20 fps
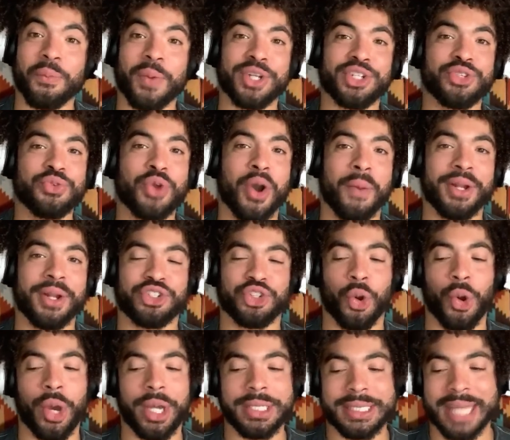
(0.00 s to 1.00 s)
What you know,
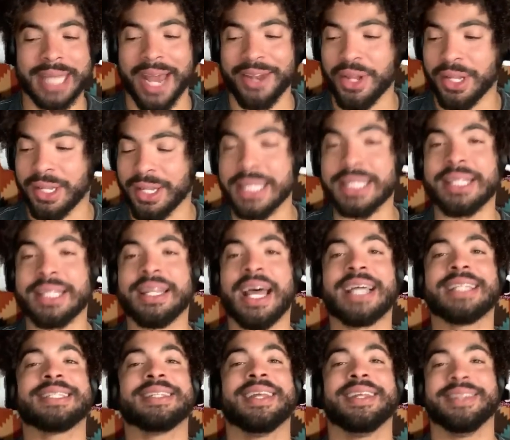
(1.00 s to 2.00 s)
Joyce? I listen.
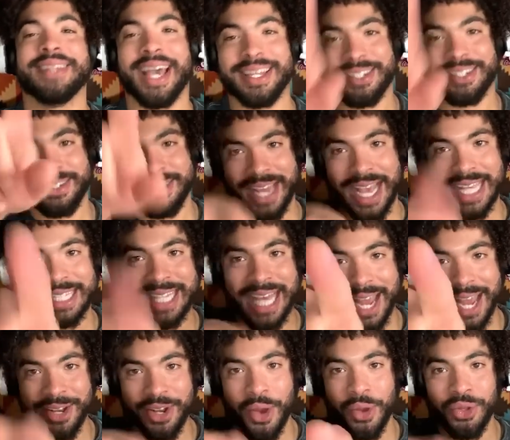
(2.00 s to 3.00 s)
That's how
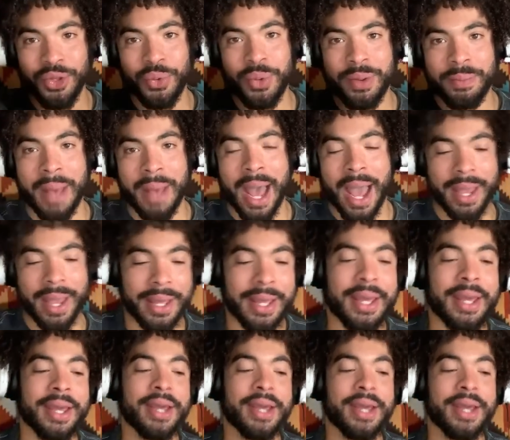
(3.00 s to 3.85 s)
I know you in my